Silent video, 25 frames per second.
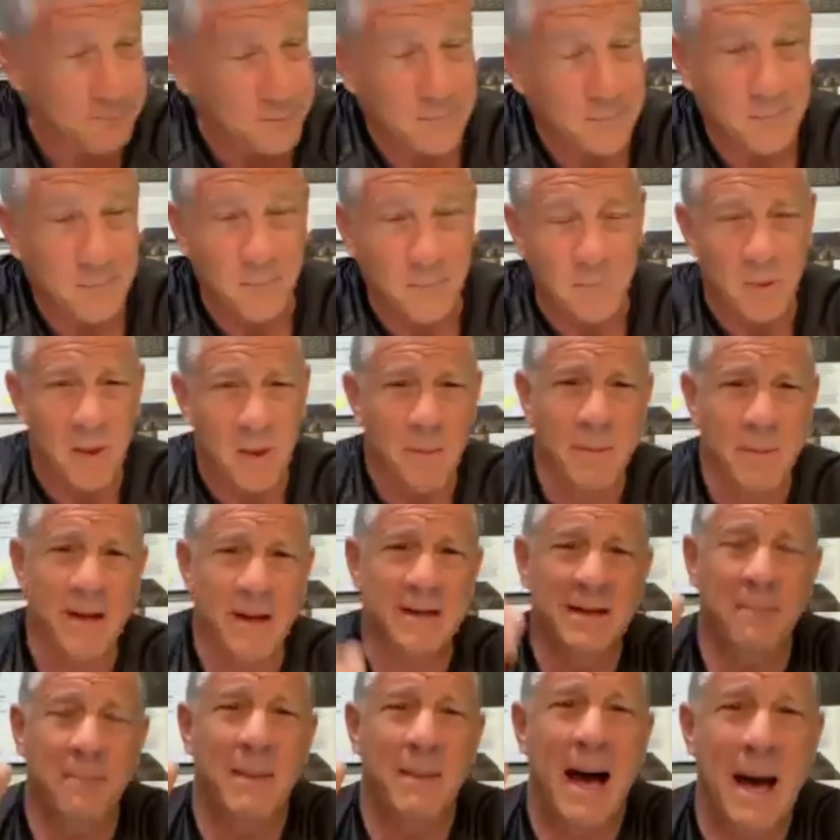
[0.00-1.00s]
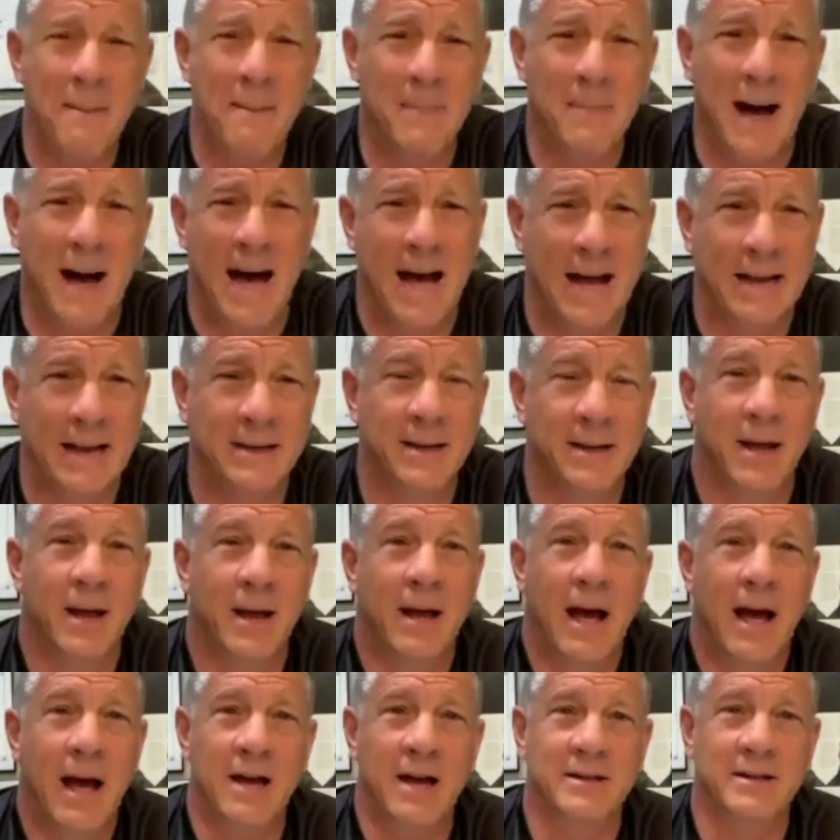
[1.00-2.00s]
Because in my mind, I
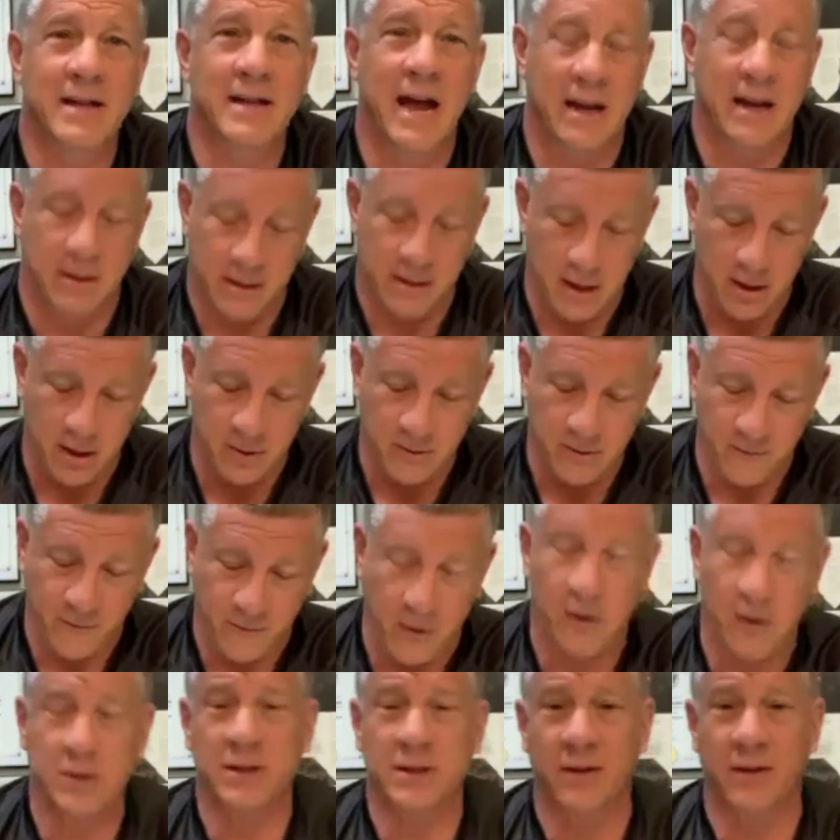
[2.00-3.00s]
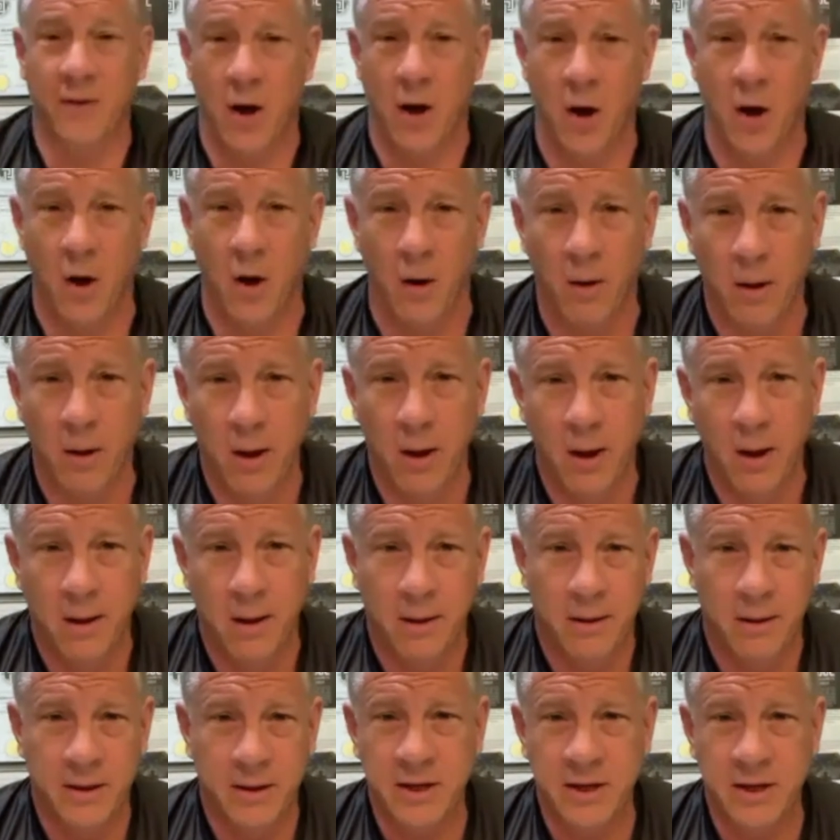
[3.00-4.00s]
was like, dude, first of all,
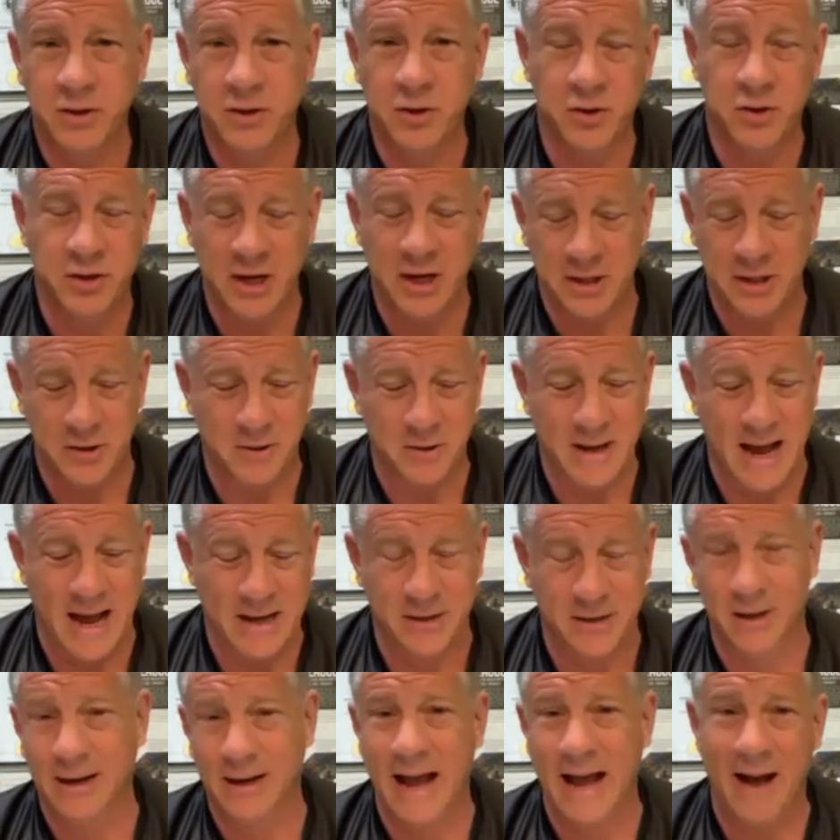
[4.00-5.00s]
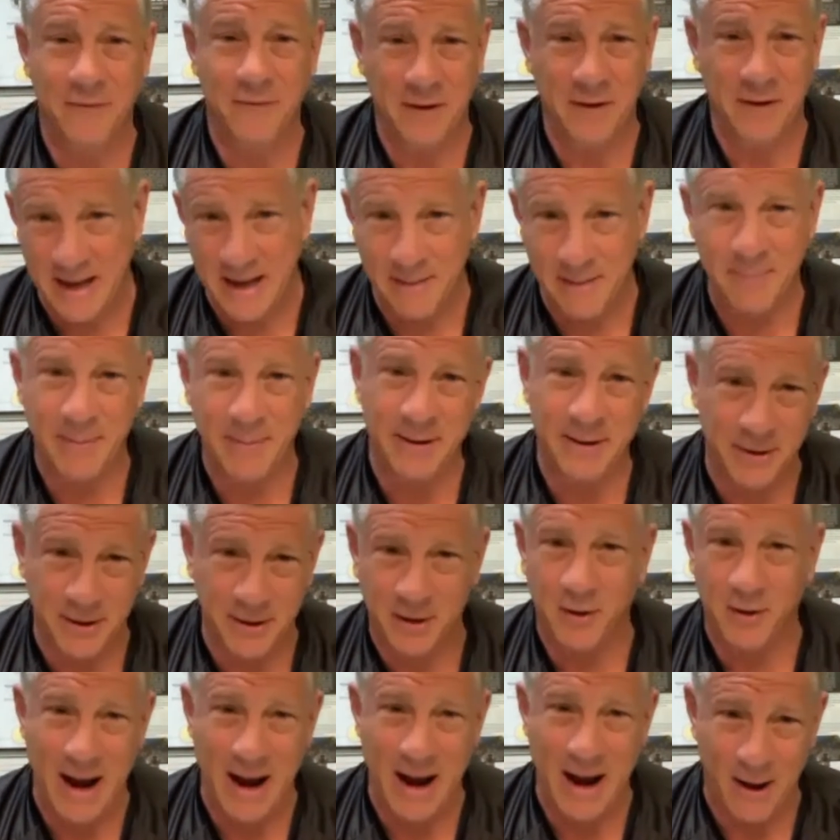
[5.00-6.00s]
these jiu-jitsu guys are going to have to get me to the
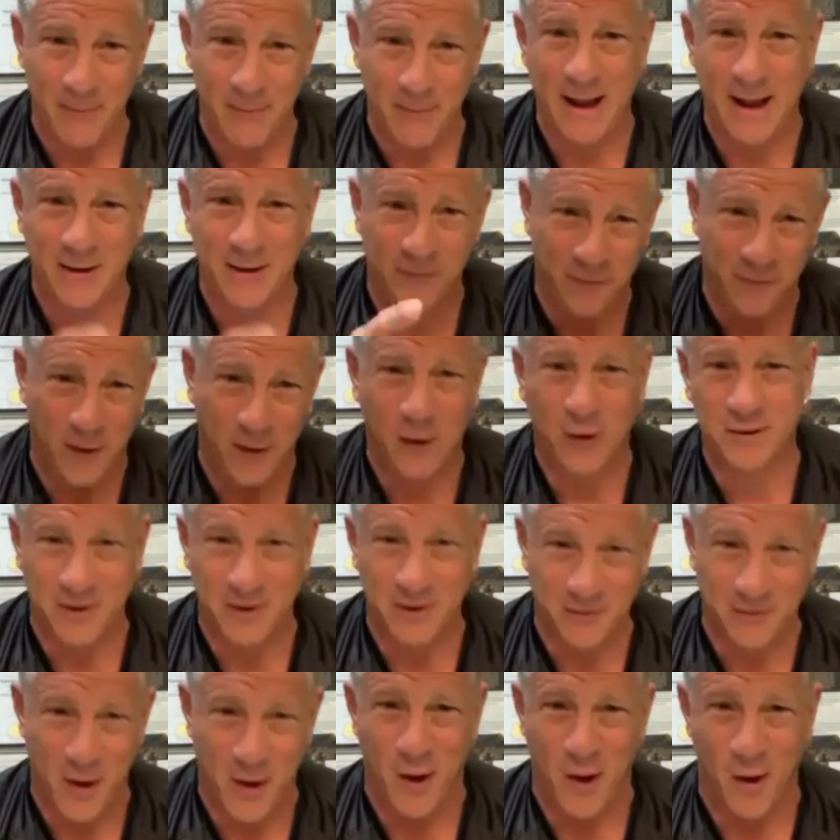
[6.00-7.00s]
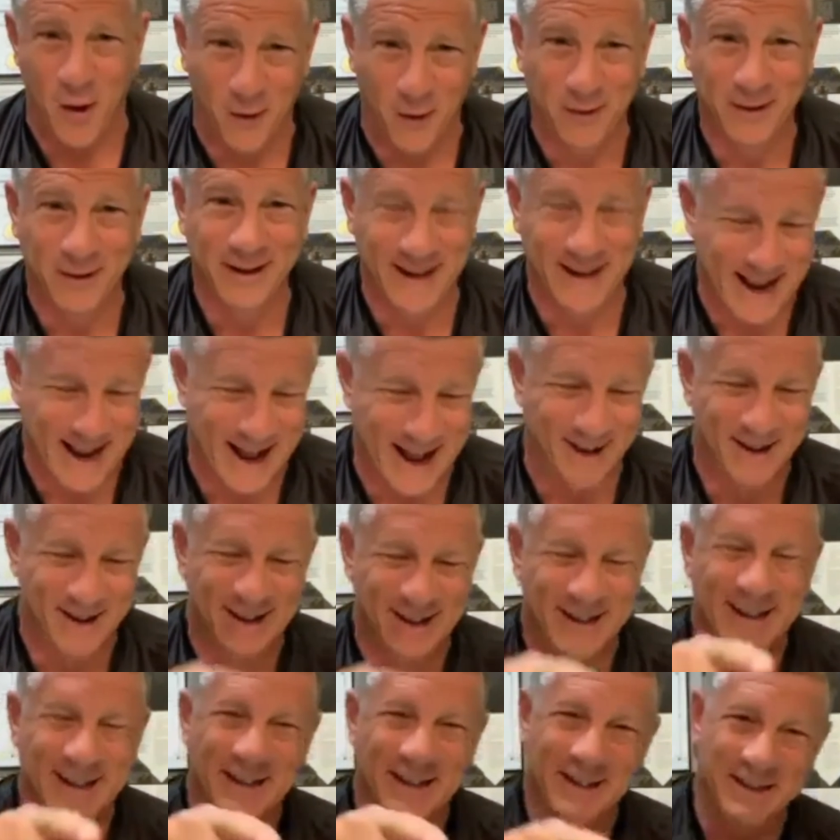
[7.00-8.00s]
ground. That's first of all,
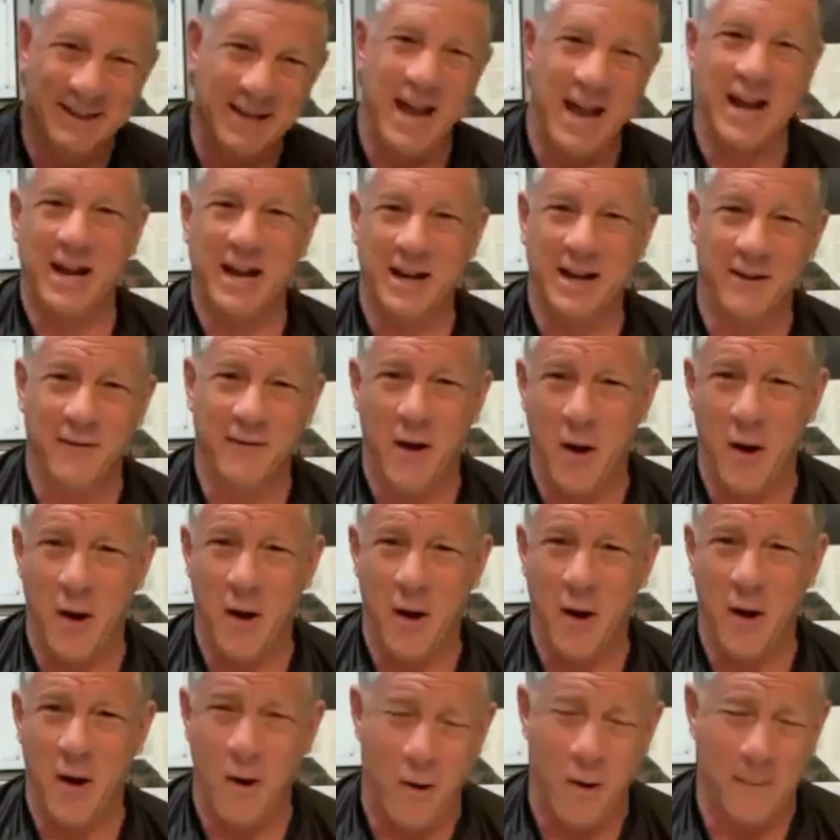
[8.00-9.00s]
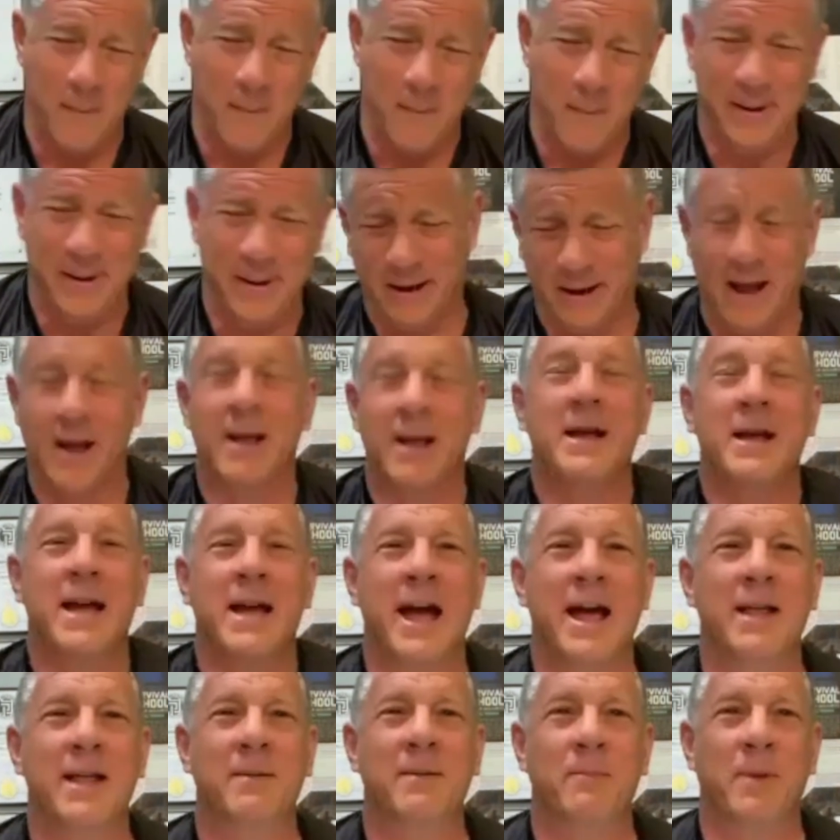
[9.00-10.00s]
Second of all, they're going to,
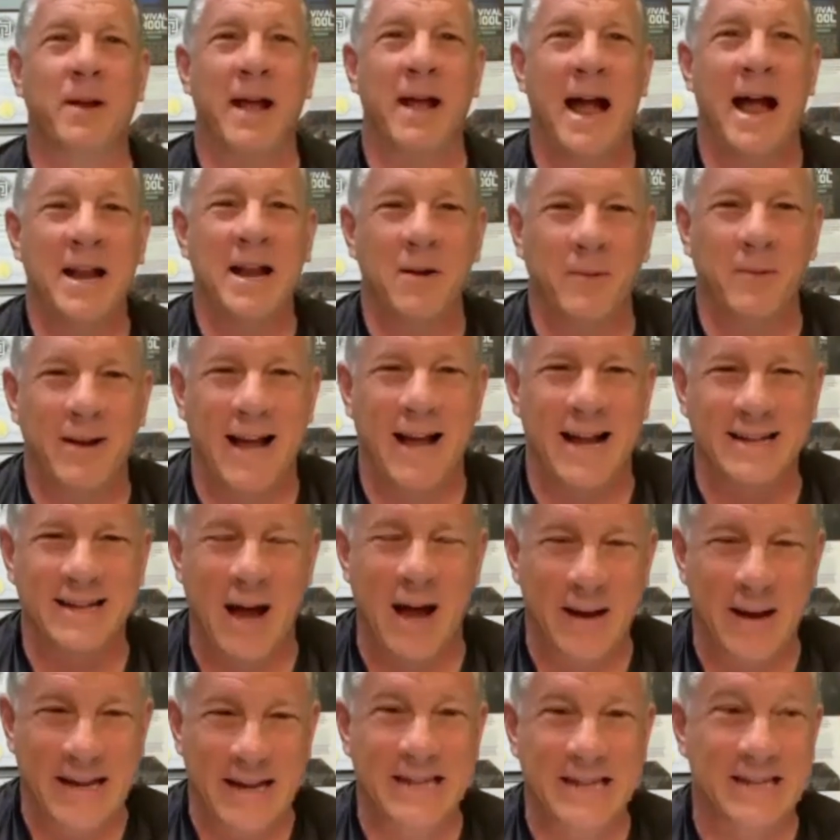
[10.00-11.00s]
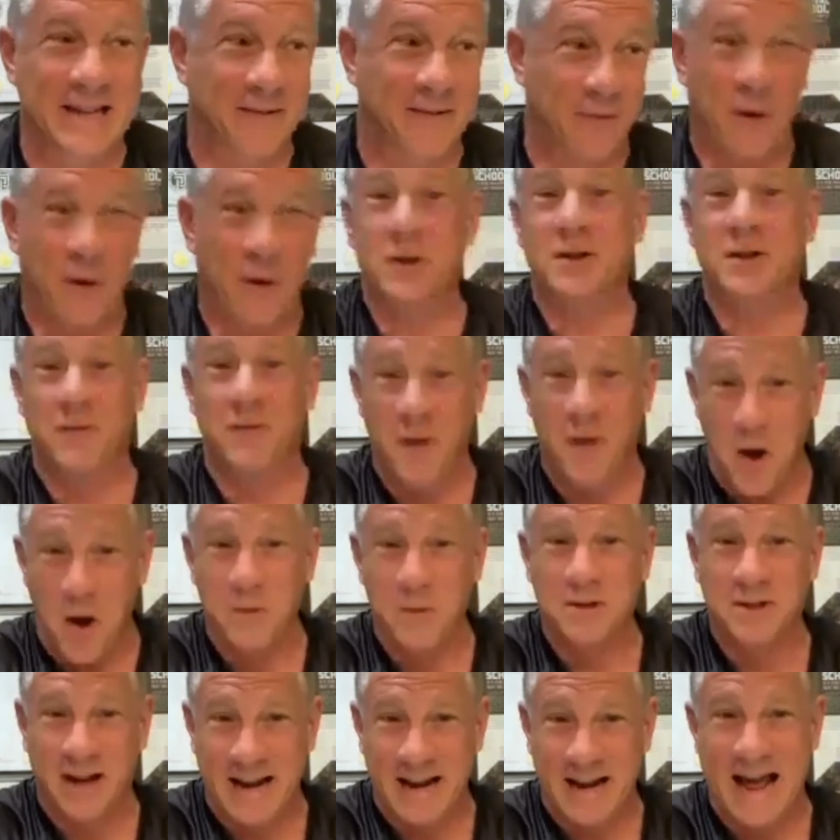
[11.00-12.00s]
but I didn't realize how easy first of all was
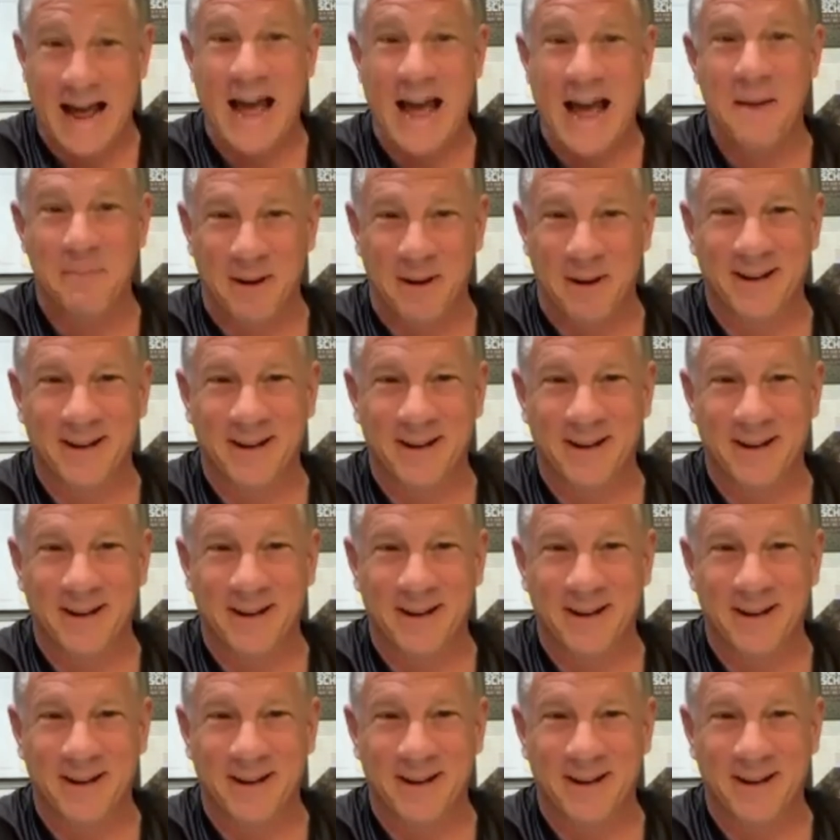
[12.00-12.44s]
going to happen,